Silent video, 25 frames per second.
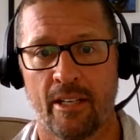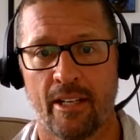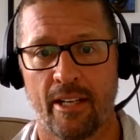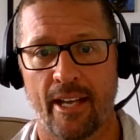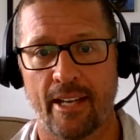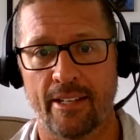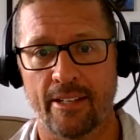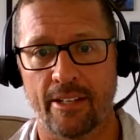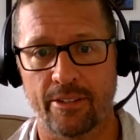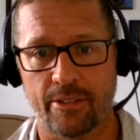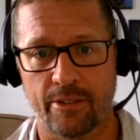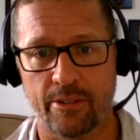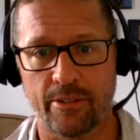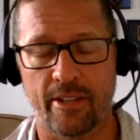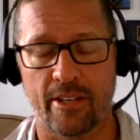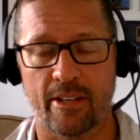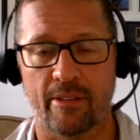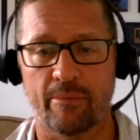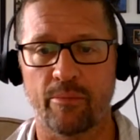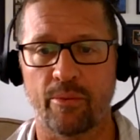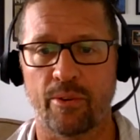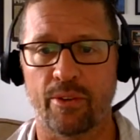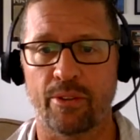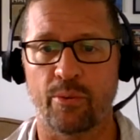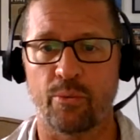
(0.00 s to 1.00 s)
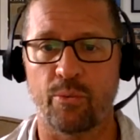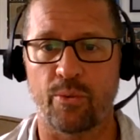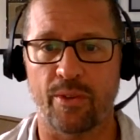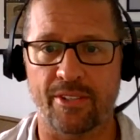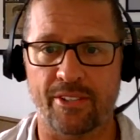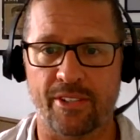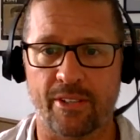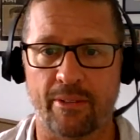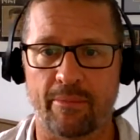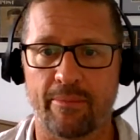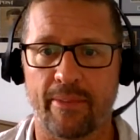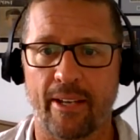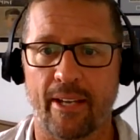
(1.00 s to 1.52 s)
and to do them with
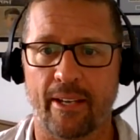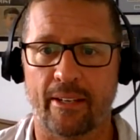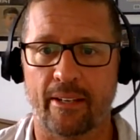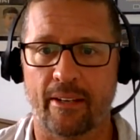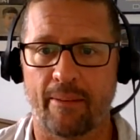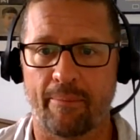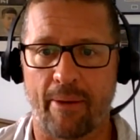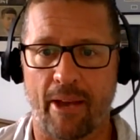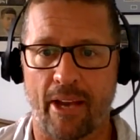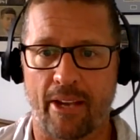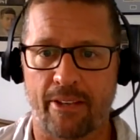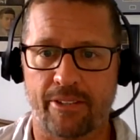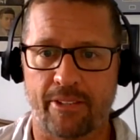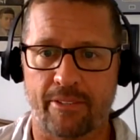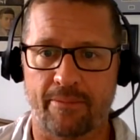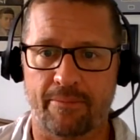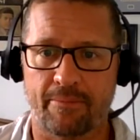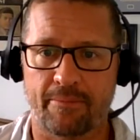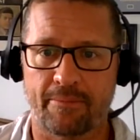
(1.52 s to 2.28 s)
wisdom and compassion.